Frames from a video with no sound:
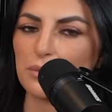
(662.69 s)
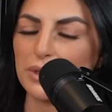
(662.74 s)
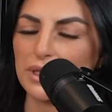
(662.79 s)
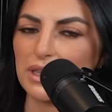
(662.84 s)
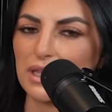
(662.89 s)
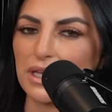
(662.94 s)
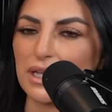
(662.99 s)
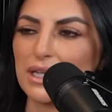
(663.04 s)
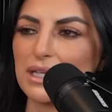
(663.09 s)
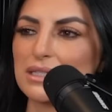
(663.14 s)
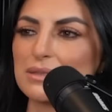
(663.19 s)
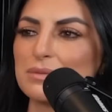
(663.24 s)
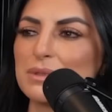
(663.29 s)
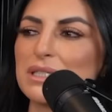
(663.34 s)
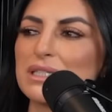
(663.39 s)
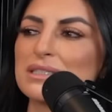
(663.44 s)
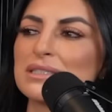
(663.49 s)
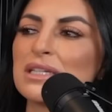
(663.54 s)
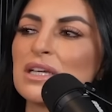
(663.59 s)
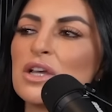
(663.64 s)
we think, is
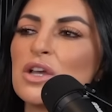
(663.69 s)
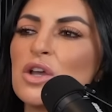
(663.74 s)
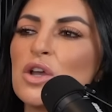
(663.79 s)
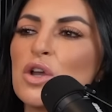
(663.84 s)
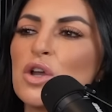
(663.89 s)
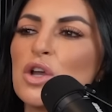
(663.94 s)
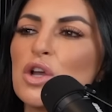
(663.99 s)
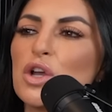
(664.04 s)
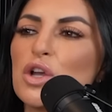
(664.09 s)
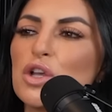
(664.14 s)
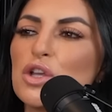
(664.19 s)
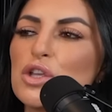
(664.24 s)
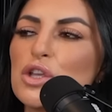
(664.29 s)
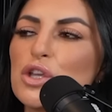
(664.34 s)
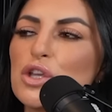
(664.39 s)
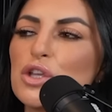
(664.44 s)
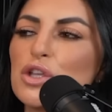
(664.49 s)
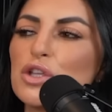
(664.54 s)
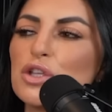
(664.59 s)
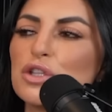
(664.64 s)
because
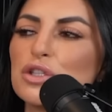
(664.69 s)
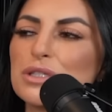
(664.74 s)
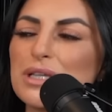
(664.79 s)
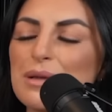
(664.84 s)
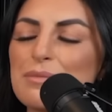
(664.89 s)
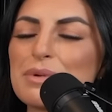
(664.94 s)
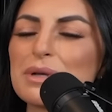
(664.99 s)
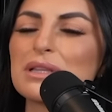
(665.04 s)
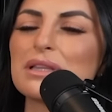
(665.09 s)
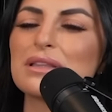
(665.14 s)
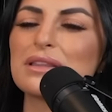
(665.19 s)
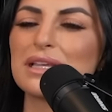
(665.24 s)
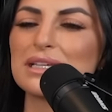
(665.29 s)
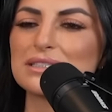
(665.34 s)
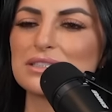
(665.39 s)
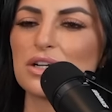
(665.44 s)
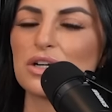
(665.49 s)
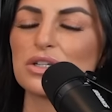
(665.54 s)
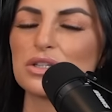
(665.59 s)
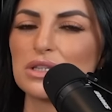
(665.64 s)
typically they
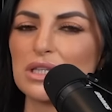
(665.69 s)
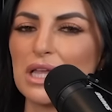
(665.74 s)
start